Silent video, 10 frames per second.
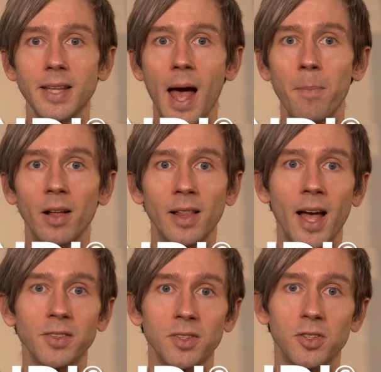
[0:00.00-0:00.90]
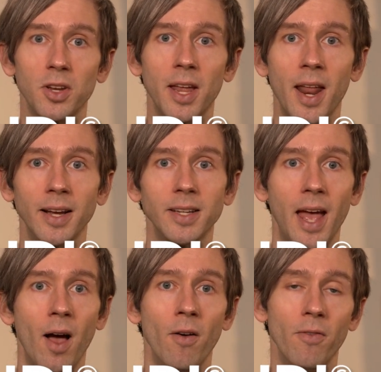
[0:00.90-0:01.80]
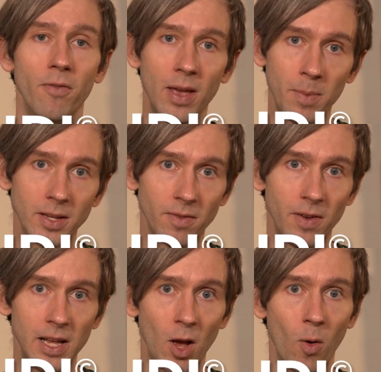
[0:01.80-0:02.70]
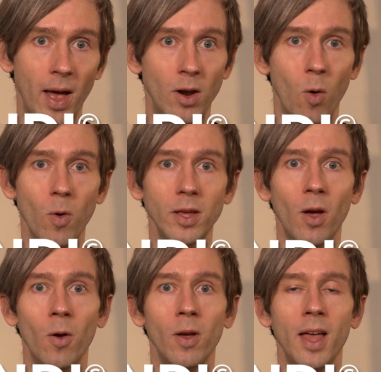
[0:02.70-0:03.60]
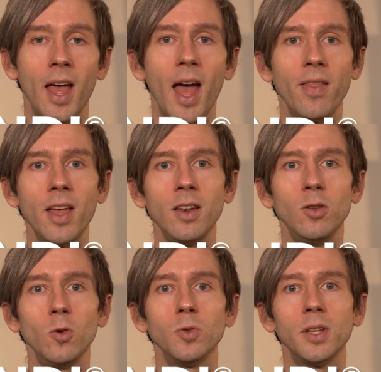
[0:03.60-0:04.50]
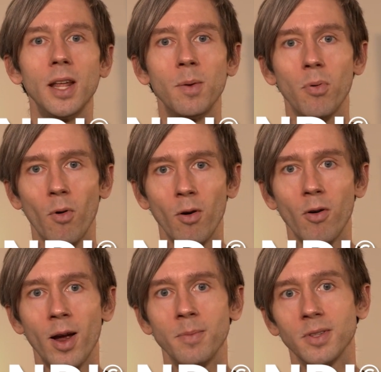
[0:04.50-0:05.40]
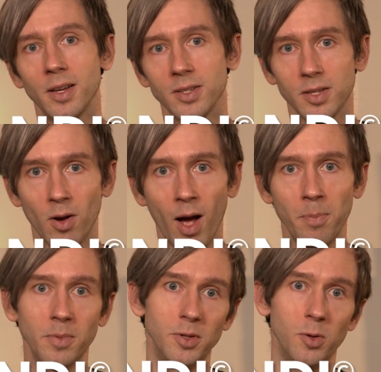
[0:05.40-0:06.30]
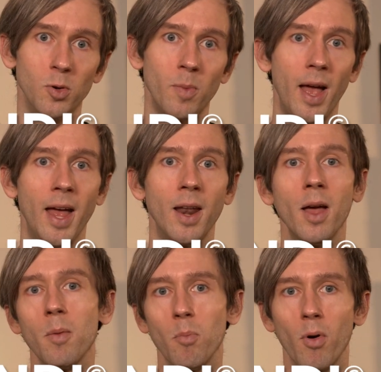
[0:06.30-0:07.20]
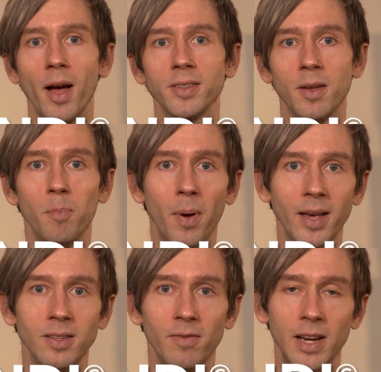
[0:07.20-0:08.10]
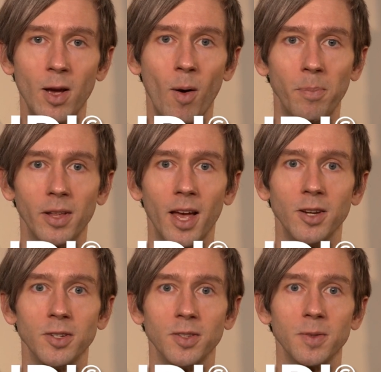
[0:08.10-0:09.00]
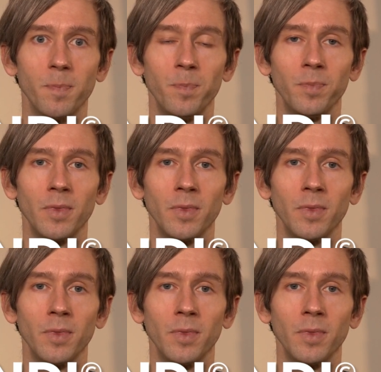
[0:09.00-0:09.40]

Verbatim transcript: This app allows us to connect our vMix video and audio and then use it in programs like Skype, Zoom, and browser-based video applications.